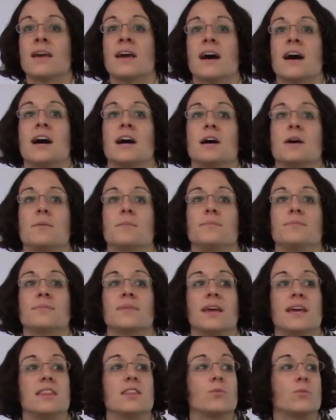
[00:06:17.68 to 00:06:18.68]
Um,
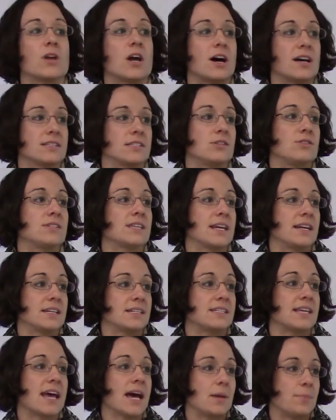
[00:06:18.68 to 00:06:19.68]
and then we also sent it
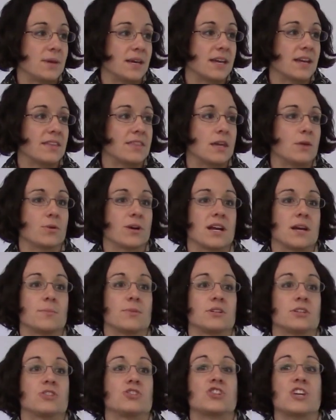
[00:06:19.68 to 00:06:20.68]
to Epic, and they were
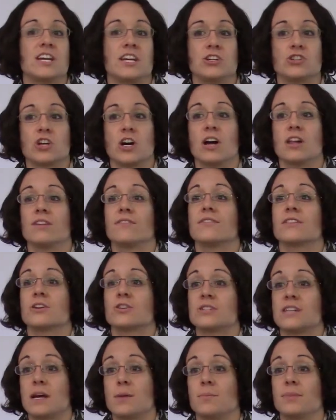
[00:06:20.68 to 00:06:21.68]
able to change all of their
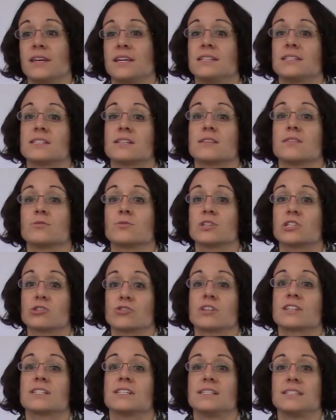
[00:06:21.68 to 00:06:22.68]
templates to the
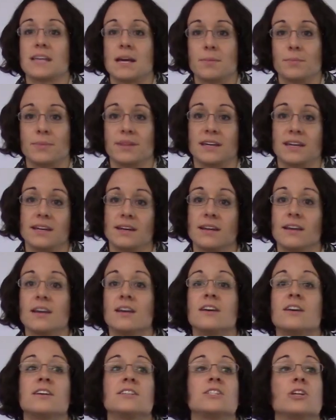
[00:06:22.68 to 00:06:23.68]
restricted template.
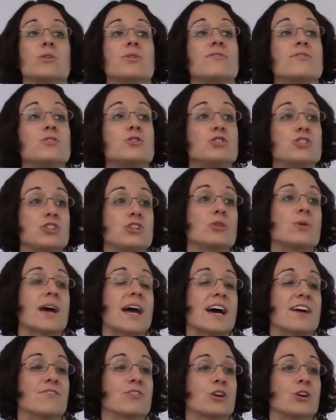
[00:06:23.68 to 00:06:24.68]
So if you do
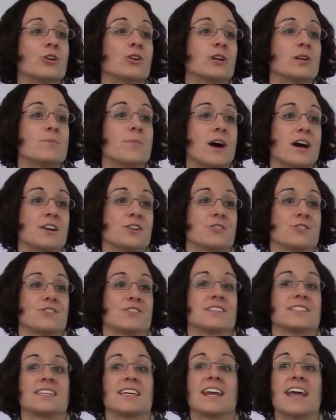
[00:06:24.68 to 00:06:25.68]
have current
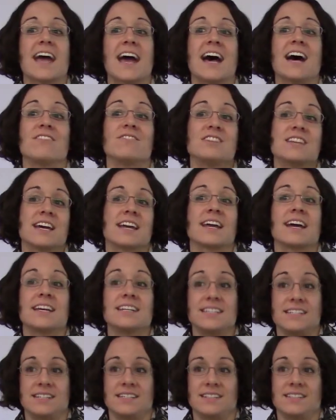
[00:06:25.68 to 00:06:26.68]
monitors that have
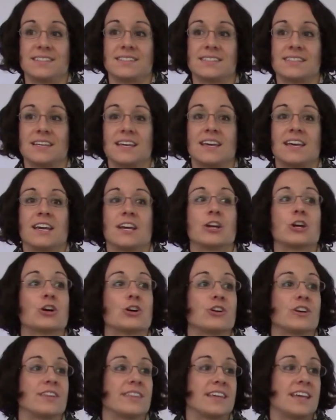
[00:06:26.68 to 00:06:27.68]
net IDs, and
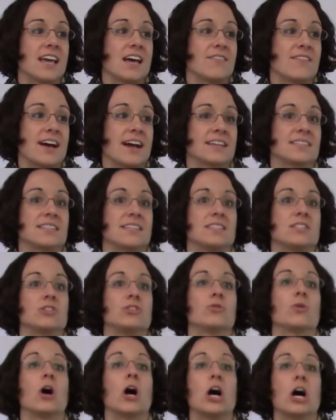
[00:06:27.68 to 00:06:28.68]
currently have access
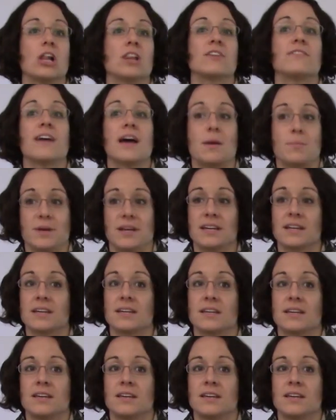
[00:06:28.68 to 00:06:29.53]
to all of EPIC,